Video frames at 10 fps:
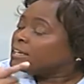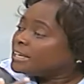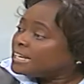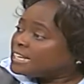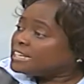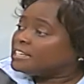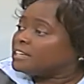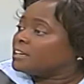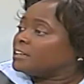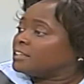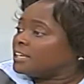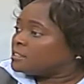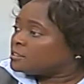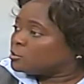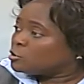leading the
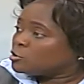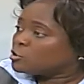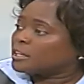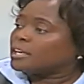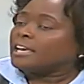institution